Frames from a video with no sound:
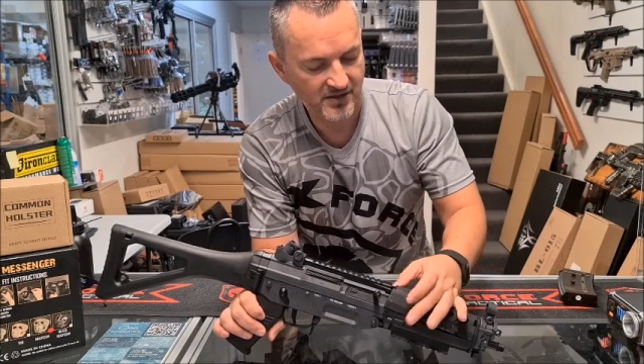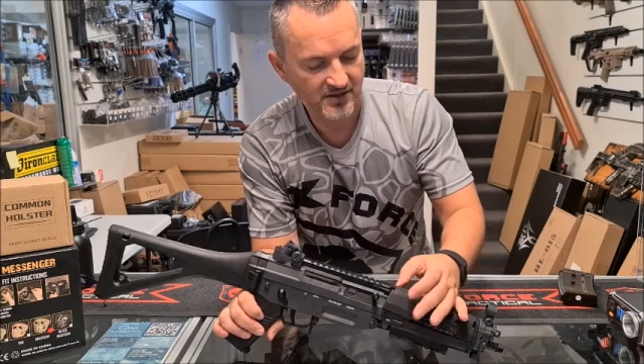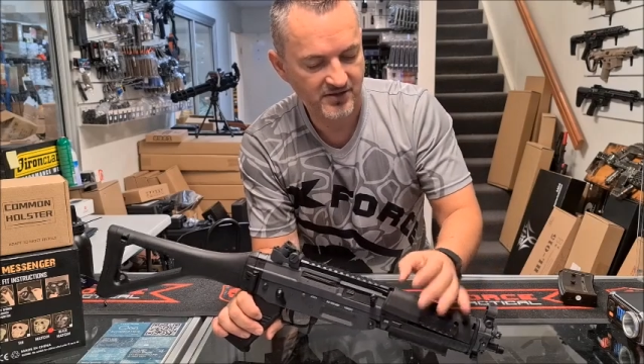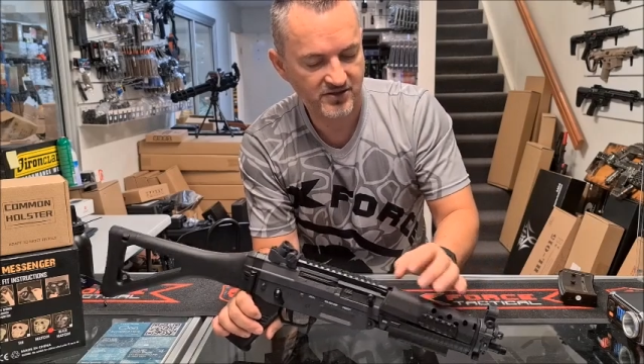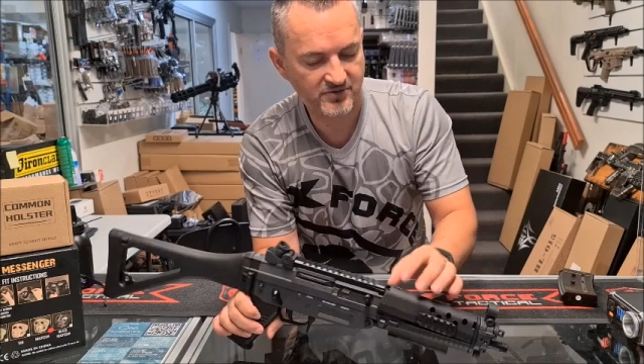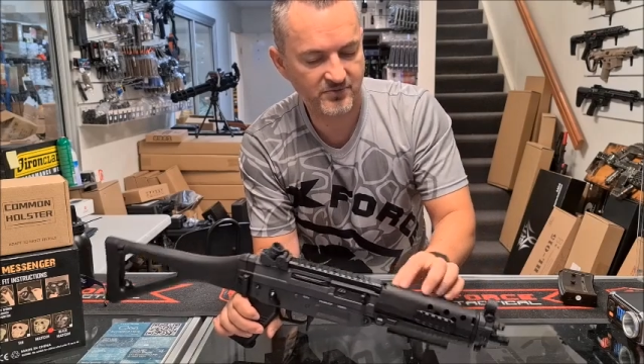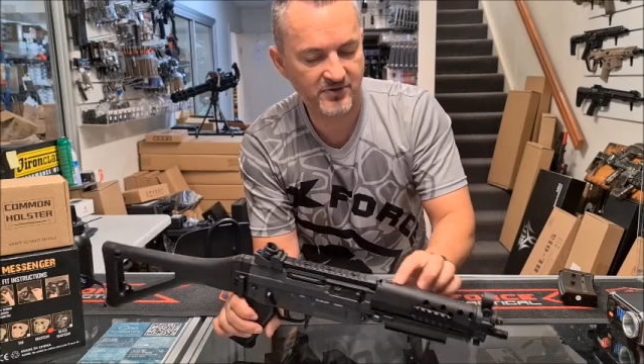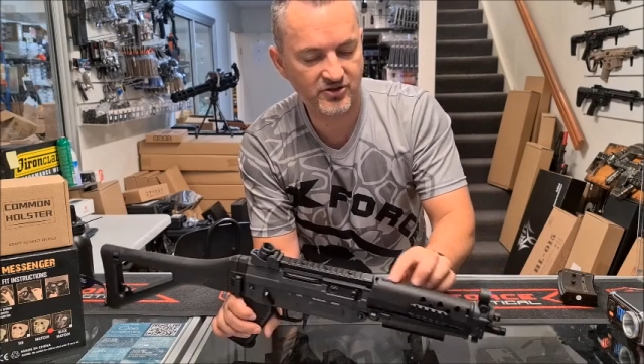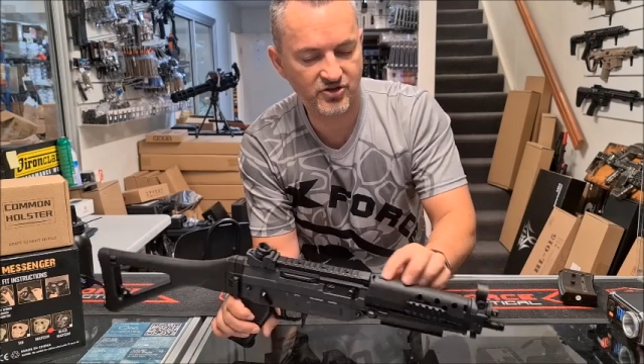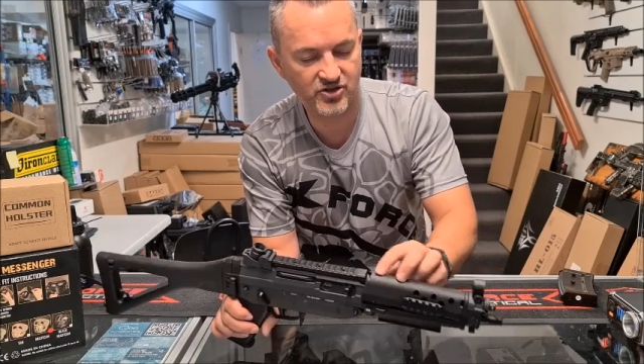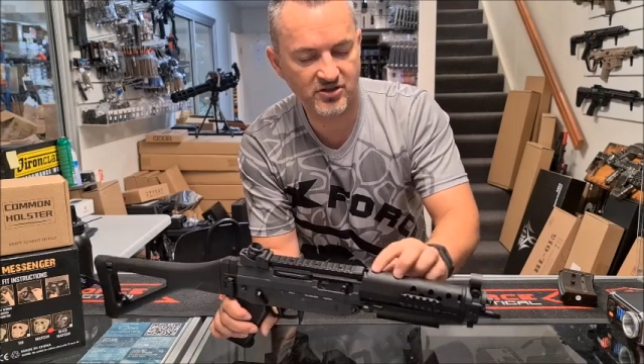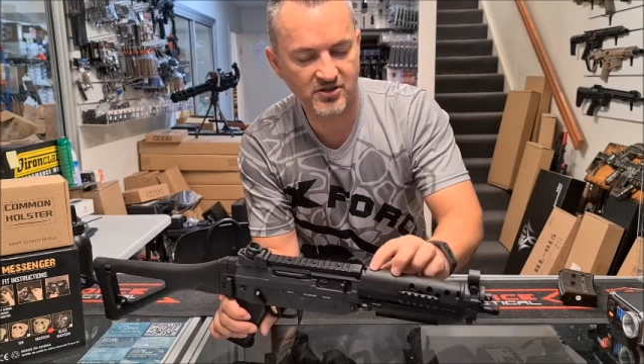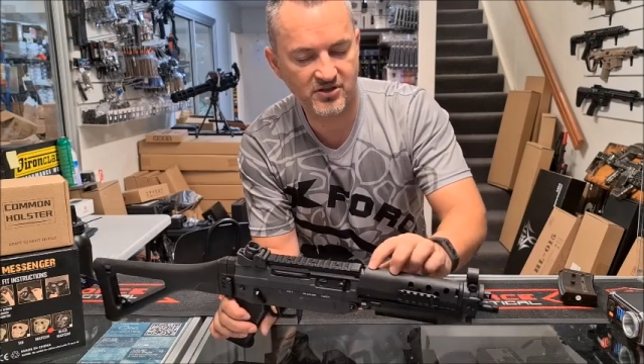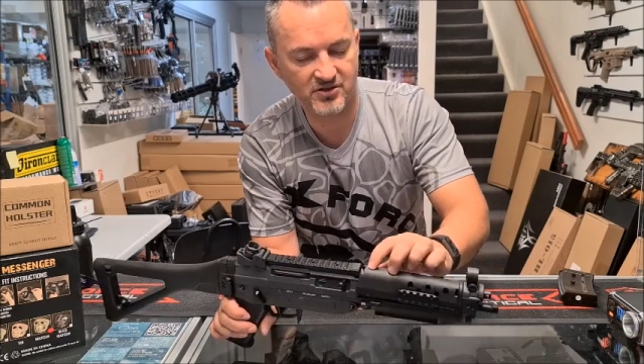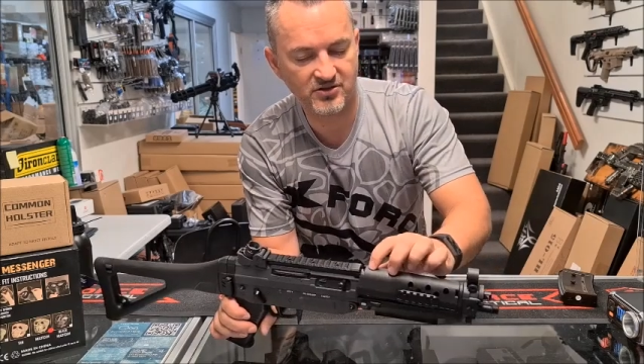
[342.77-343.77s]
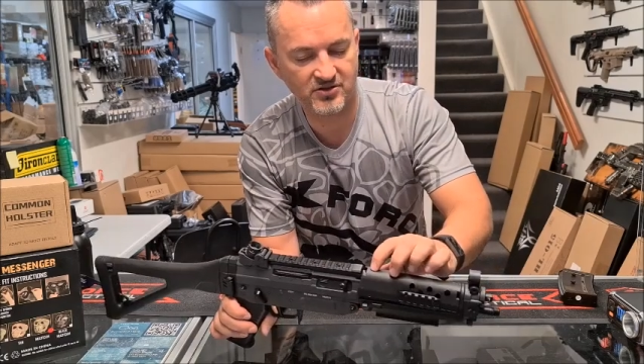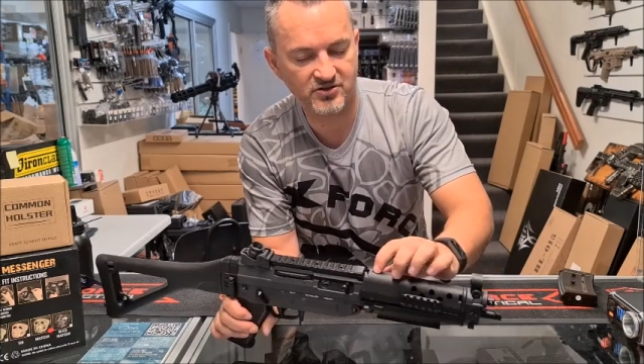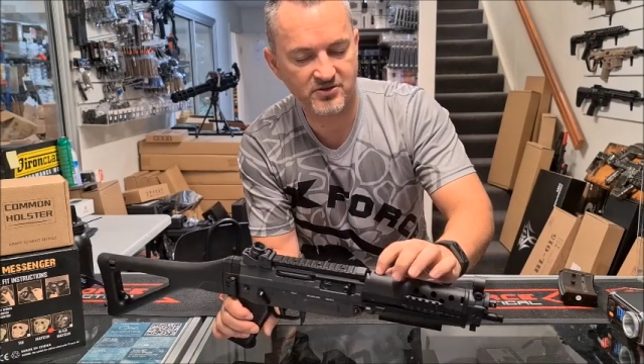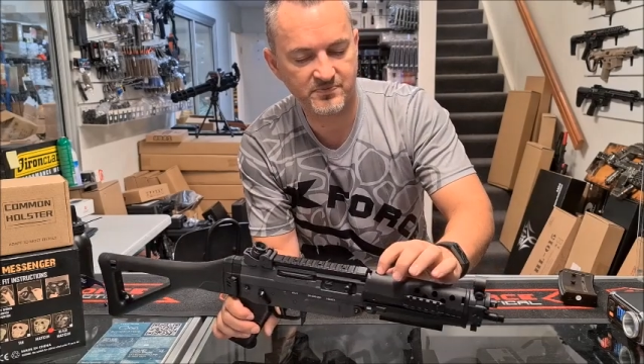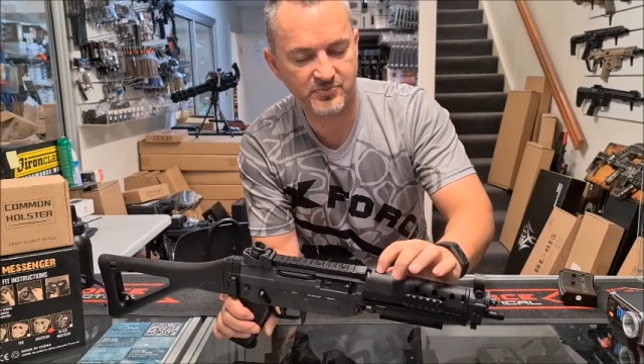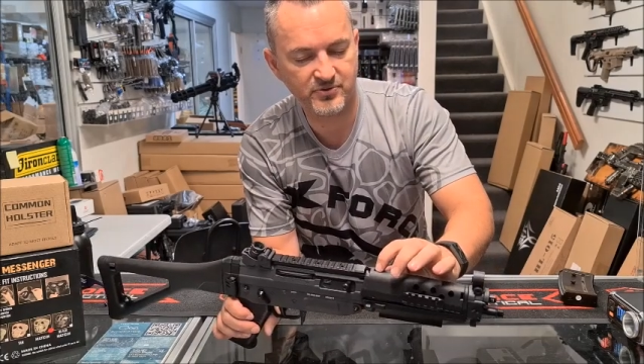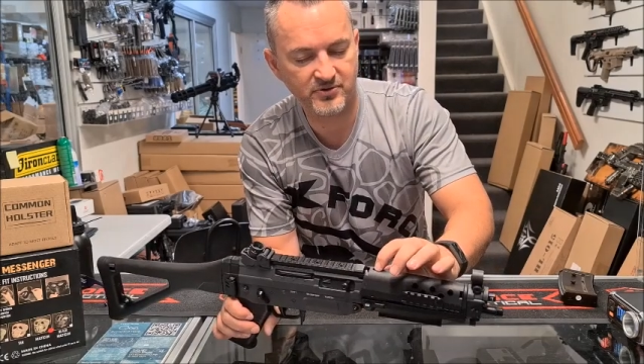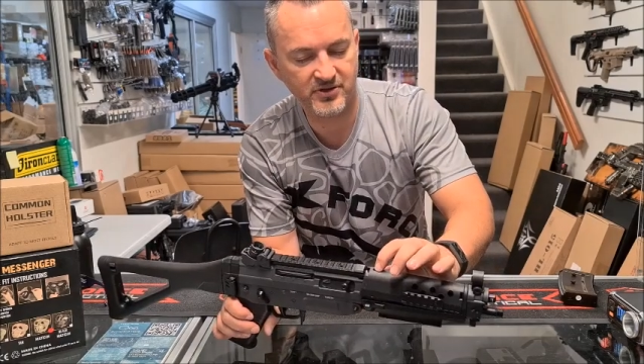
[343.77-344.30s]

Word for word: switch here, just pull